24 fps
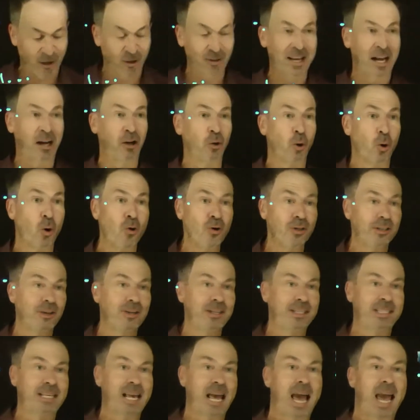because I could
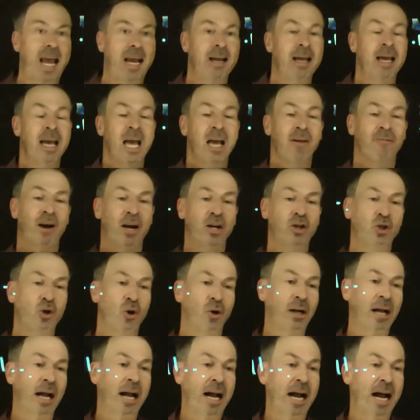also say if I
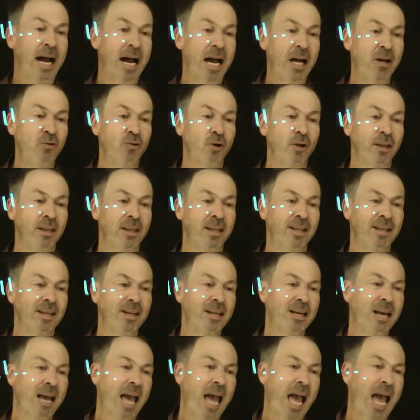took 1/100
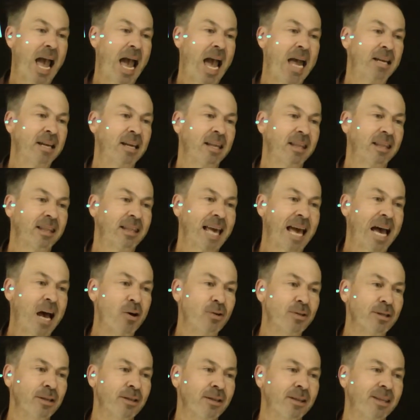and
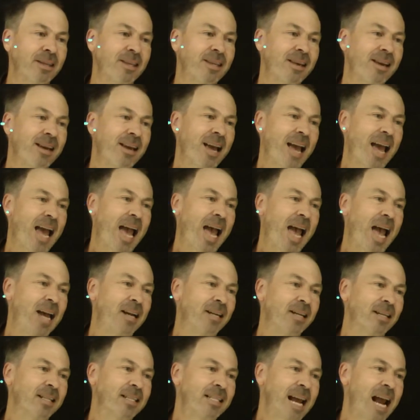1/1000
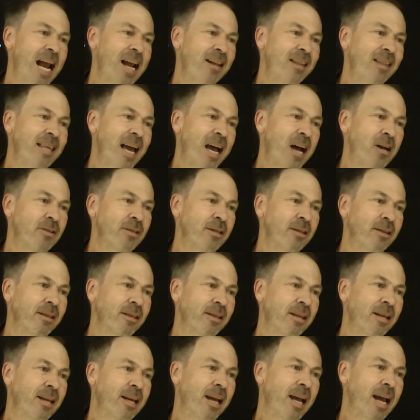and
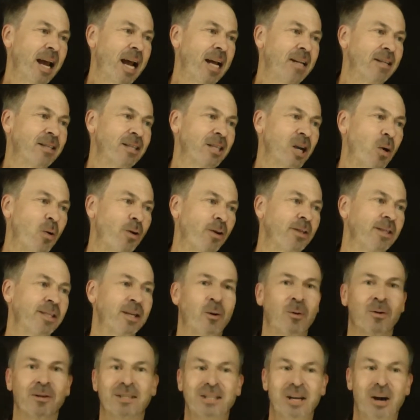1/10000 and so on and
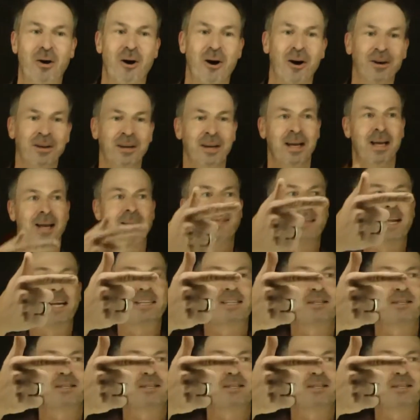so on and so on, that